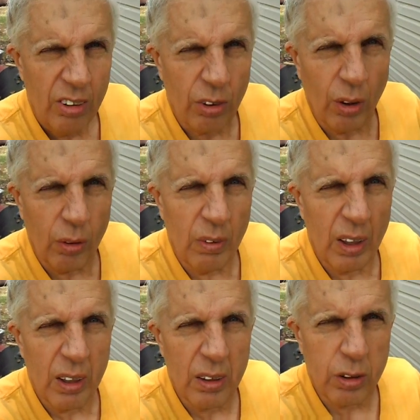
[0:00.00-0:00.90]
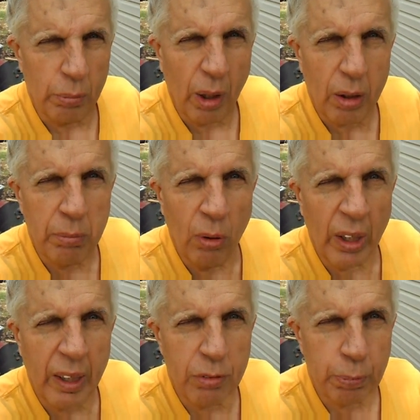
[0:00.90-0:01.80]
so tomorrow
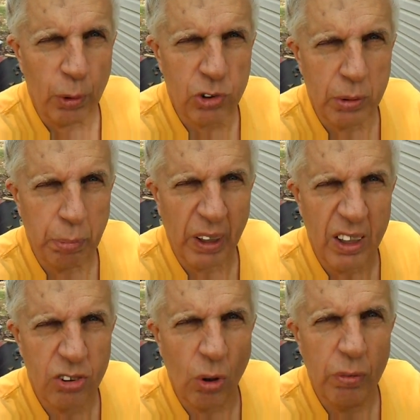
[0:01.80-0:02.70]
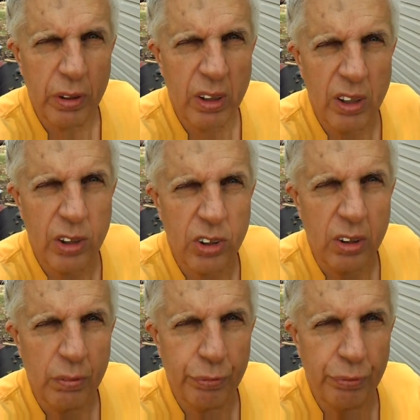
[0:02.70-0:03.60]
morning I'm supposed to bring this over to this
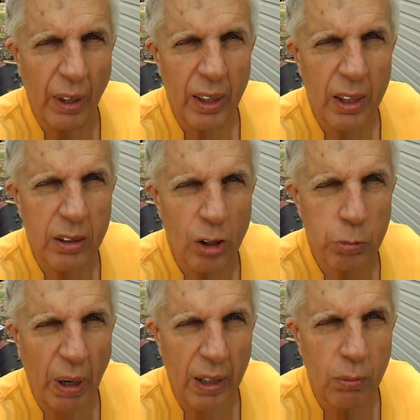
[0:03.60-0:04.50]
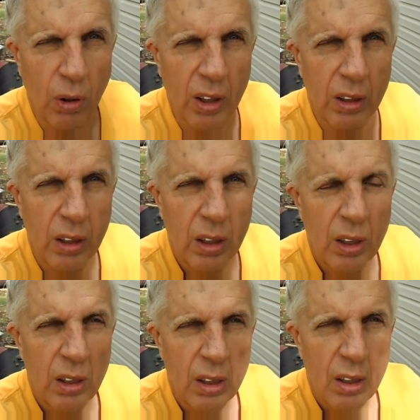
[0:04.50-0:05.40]
fella that does body work
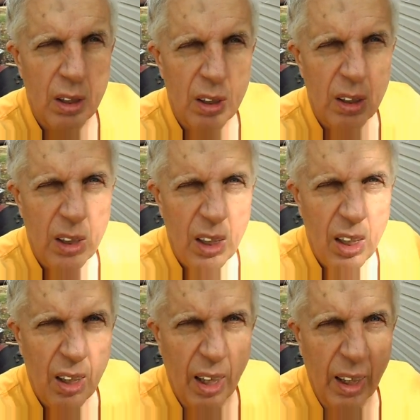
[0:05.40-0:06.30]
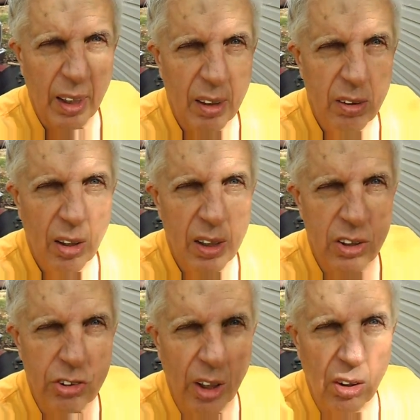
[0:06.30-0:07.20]
and uh,
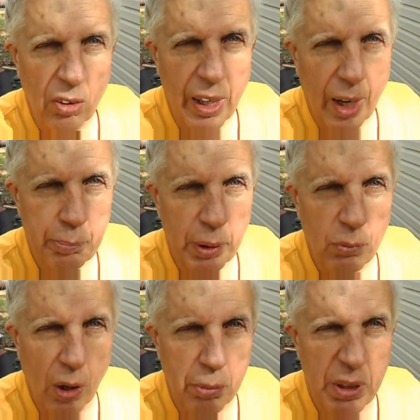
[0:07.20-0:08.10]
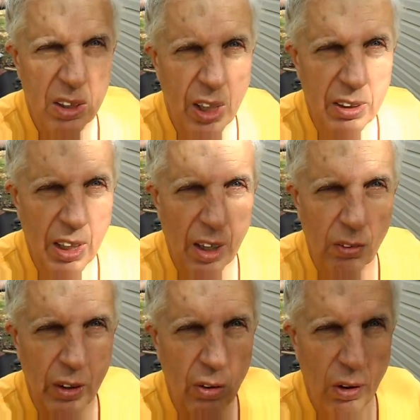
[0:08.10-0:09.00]
he's going to look at it, but he wanted me to take the
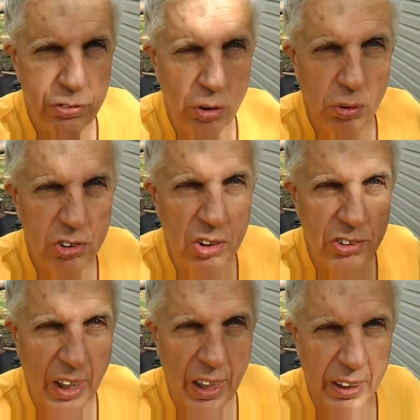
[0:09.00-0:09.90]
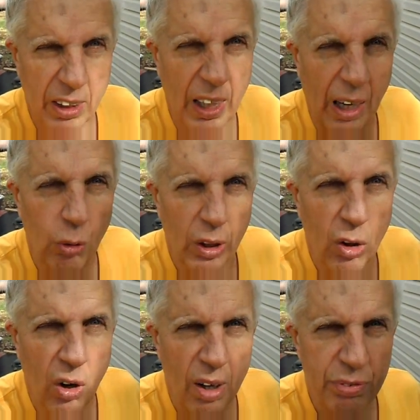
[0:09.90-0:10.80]
cowling off. So since I got the
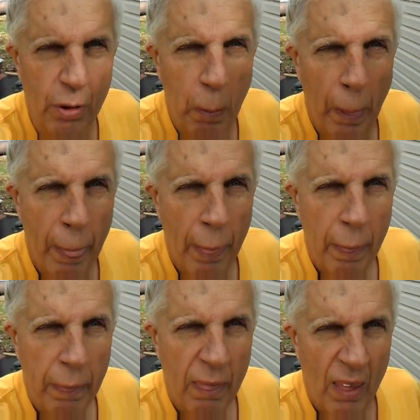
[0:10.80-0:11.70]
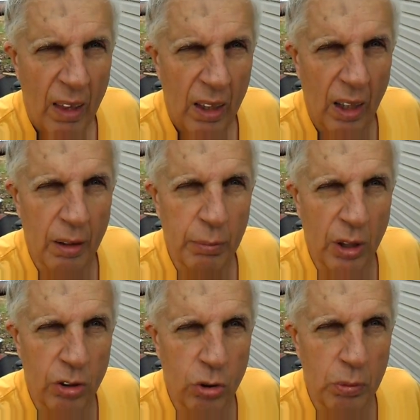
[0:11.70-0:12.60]
cowling off, I'm
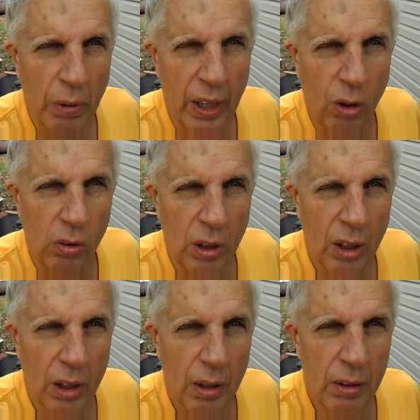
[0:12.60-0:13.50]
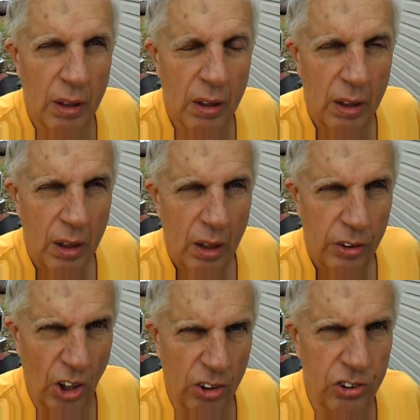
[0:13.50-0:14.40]
going to do my uh,
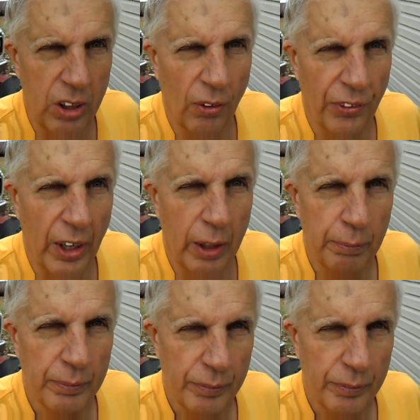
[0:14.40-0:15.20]
duct seal thing,